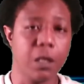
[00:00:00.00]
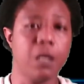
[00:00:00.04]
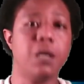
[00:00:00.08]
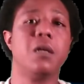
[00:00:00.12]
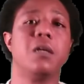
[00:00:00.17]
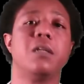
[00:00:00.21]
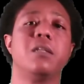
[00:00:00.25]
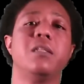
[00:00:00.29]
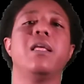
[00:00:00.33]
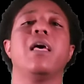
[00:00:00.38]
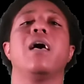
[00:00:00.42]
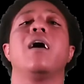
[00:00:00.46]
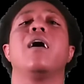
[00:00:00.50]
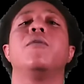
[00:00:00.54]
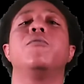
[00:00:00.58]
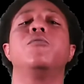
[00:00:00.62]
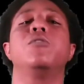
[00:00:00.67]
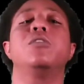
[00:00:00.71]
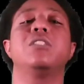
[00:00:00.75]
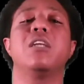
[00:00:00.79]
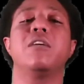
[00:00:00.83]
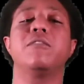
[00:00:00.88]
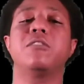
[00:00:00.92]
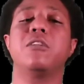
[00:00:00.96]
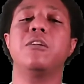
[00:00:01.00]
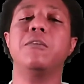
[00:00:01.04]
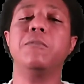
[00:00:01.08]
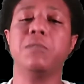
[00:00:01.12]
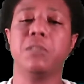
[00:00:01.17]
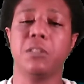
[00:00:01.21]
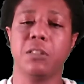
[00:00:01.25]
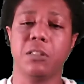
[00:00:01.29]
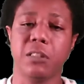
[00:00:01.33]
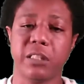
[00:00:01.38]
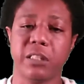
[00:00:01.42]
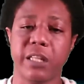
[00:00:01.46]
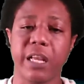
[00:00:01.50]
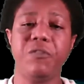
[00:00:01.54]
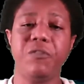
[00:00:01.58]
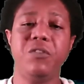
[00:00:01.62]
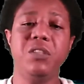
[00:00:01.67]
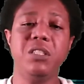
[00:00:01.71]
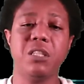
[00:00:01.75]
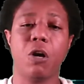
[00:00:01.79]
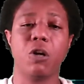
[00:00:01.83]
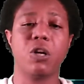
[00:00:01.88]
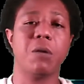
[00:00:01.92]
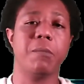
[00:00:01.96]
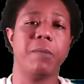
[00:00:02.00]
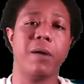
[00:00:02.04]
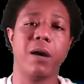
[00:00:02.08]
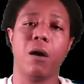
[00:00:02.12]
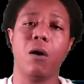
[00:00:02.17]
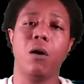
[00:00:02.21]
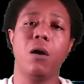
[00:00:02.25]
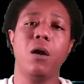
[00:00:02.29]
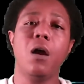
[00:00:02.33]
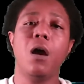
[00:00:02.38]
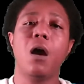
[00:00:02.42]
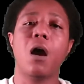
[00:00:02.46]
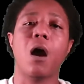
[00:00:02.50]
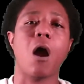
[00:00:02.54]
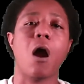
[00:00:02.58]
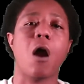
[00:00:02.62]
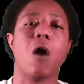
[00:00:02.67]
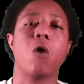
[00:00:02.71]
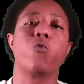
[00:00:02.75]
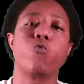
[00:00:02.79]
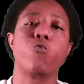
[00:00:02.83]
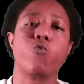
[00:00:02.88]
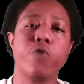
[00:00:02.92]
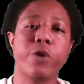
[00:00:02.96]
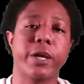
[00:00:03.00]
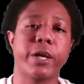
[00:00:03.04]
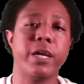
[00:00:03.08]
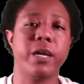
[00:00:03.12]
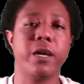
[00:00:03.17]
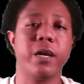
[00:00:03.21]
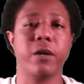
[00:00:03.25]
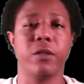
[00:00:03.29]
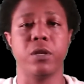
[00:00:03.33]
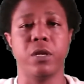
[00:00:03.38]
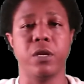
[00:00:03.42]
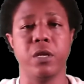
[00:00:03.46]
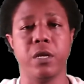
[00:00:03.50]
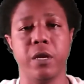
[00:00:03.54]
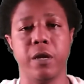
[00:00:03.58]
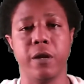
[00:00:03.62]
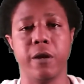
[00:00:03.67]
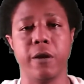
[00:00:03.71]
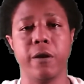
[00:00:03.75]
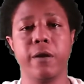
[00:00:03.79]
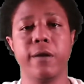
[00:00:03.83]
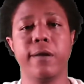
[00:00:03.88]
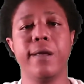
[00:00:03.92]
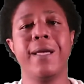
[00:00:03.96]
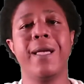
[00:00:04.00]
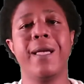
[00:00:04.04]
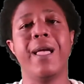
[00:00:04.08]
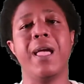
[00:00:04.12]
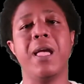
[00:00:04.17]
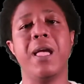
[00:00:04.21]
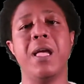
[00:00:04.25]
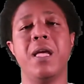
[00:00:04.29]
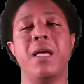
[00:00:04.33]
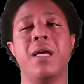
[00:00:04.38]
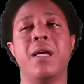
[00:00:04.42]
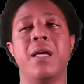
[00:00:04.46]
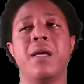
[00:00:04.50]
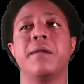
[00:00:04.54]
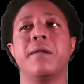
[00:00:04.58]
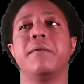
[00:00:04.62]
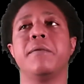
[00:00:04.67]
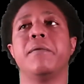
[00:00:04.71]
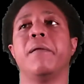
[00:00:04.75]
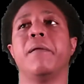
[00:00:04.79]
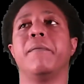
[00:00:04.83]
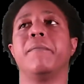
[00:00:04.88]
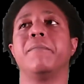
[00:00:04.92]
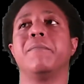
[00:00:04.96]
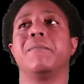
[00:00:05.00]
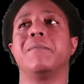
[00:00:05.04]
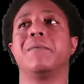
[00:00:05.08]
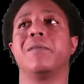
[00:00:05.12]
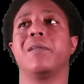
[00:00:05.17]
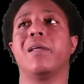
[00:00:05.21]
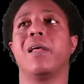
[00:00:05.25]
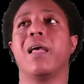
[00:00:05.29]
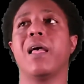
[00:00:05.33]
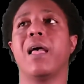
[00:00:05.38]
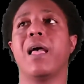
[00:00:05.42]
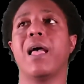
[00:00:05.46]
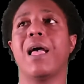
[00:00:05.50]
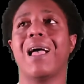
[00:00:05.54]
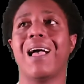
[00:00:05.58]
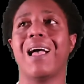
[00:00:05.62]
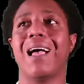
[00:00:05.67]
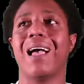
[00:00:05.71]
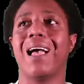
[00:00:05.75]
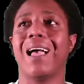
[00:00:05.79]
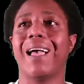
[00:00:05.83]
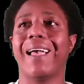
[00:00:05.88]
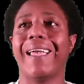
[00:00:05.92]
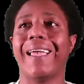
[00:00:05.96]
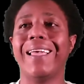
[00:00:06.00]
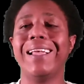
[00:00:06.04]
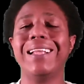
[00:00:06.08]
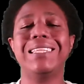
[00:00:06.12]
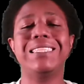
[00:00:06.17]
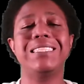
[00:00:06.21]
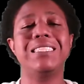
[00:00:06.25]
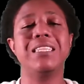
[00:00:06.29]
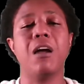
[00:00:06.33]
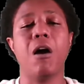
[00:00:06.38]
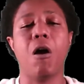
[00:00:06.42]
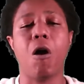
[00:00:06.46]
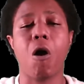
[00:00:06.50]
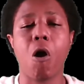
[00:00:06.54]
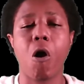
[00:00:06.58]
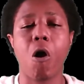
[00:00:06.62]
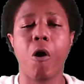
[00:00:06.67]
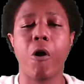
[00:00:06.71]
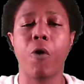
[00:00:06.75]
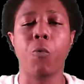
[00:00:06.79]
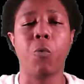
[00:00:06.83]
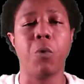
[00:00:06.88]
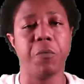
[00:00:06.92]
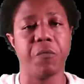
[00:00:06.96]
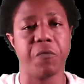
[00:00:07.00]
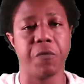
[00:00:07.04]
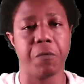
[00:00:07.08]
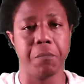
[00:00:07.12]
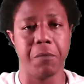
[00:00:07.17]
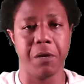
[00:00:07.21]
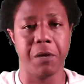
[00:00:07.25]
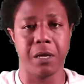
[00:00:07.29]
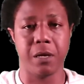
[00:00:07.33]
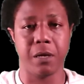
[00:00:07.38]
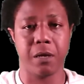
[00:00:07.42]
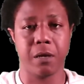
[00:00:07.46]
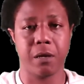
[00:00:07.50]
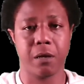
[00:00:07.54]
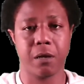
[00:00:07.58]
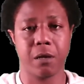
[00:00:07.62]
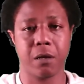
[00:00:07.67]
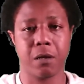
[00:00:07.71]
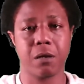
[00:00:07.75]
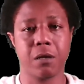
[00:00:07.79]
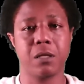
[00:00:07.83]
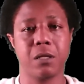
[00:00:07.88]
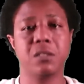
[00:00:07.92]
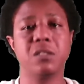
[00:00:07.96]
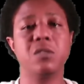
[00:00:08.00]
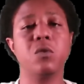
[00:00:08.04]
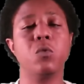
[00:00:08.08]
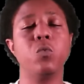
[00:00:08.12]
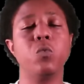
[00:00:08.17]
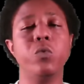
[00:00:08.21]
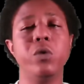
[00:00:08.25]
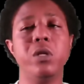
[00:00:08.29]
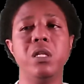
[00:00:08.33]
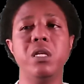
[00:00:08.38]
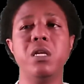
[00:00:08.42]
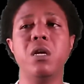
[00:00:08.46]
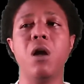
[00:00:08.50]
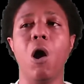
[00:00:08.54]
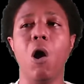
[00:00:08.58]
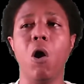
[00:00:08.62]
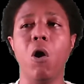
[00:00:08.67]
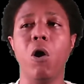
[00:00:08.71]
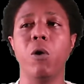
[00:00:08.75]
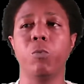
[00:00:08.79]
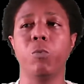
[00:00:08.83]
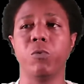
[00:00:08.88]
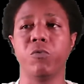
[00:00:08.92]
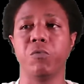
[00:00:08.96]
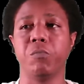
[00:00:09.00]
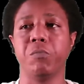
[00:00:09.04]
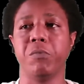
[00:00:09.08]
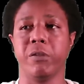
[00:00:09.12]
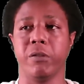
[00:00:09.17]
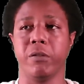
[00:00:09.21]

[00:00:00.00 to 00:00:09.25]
Now I want to definitely talk about our rookie of the year, and it's a hard one for me. It's a really hard one for me.